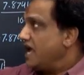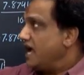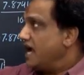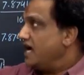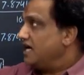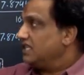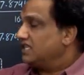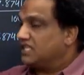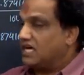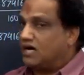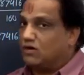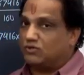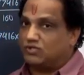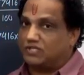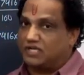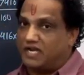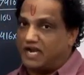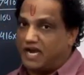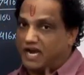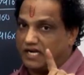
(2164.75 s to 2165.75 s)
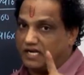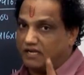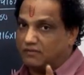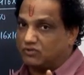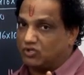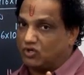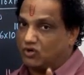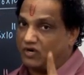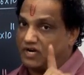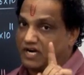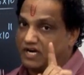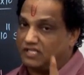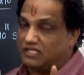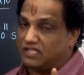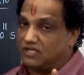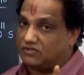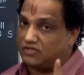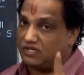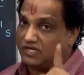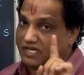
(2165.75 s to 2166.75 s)
8000 atoms or
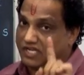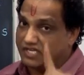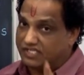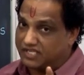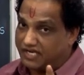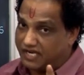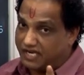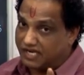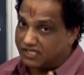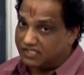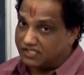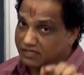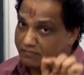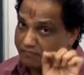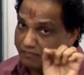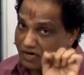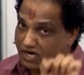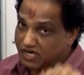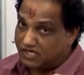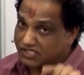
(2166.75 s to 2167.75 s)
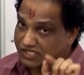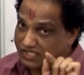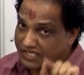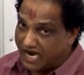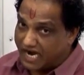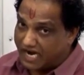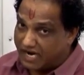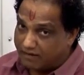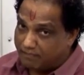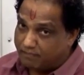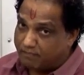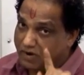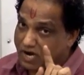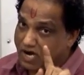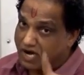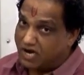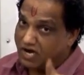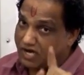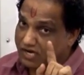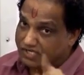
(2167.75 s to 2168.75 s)
8000 disintegration per second.
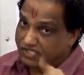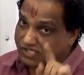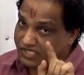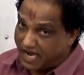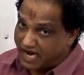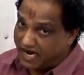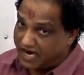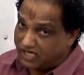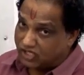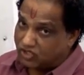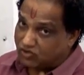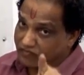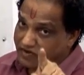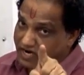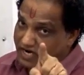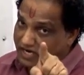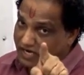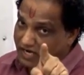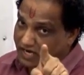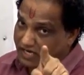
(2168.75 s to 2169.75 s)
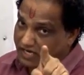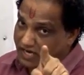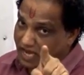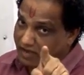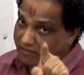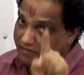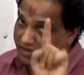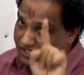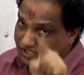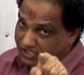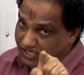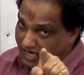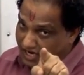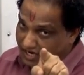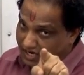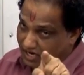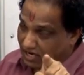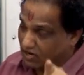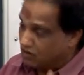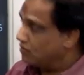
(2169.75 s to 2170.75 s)
Per second, so we are taking time in
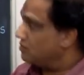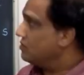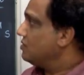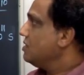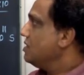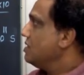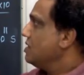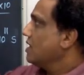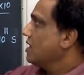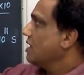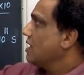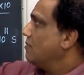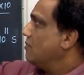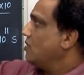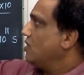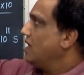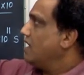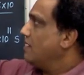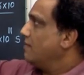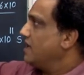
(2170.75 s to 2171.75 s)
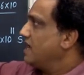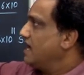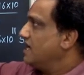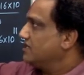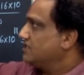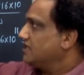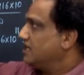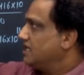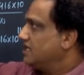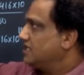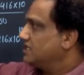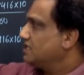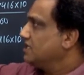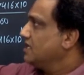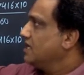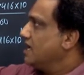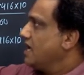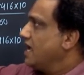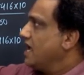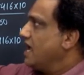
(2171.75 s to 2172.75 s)
second now. Come on, lambda as it
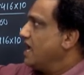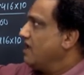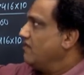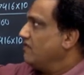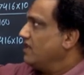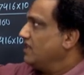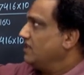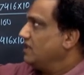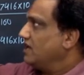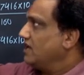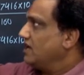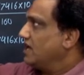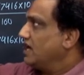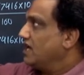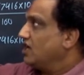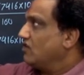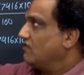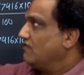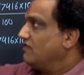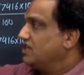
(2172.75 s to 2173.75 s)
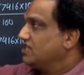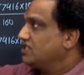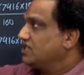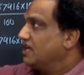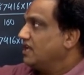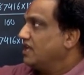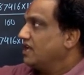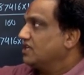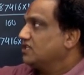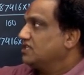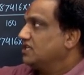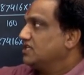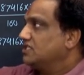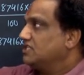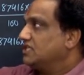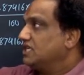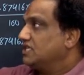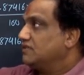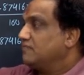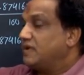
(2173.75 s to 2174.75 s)
is. And when the rate of disintegration
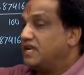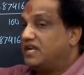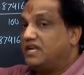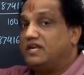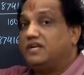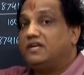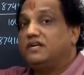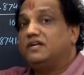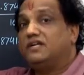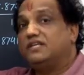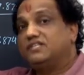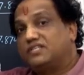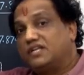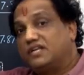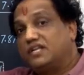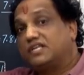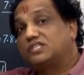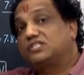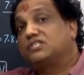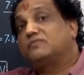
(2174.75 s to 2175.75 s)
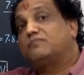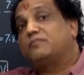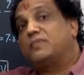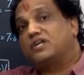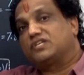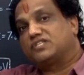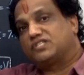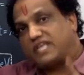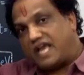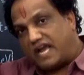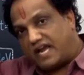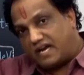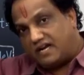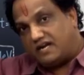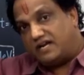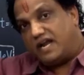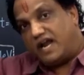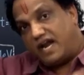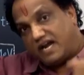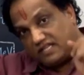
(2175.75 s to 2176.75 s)
is this many disintegrations per
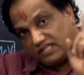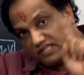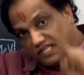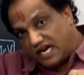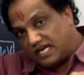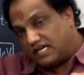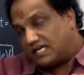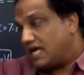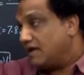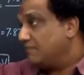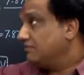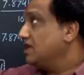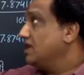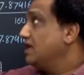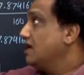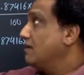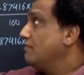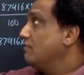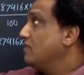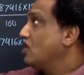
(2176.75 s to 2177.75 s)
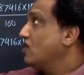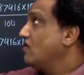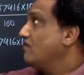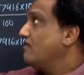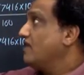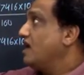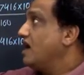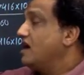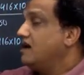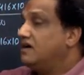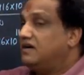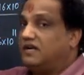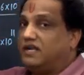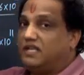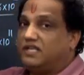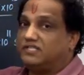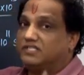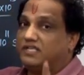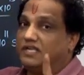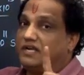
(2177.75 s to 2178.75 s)
second, at that time the number of
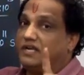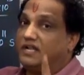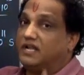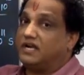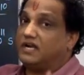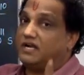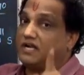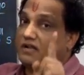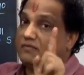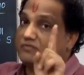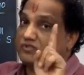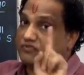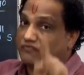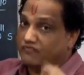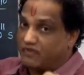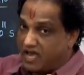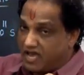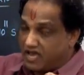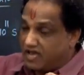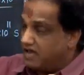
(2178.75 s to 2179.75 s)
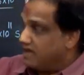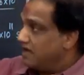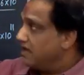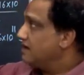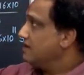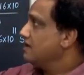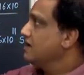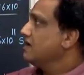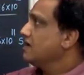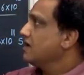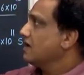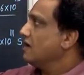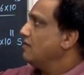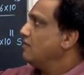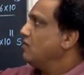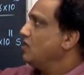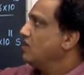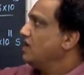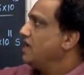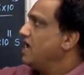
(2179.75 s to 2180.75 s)
undisintegrated atoms were,
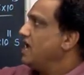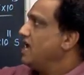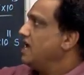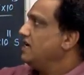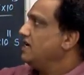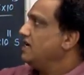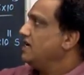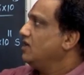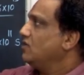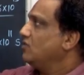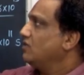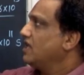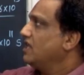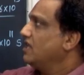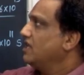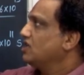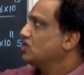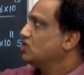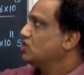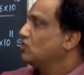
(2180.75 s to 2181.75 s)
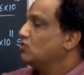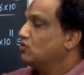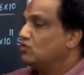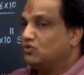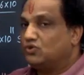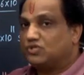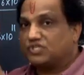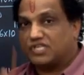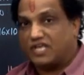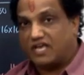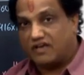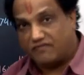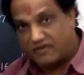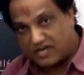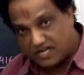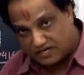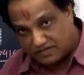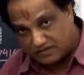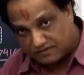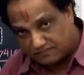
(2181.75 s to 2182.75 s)
come on, 8 into 10 raised to
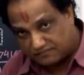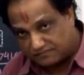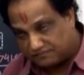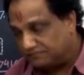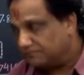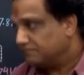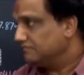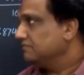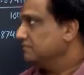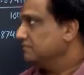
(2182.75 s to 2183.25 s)
7.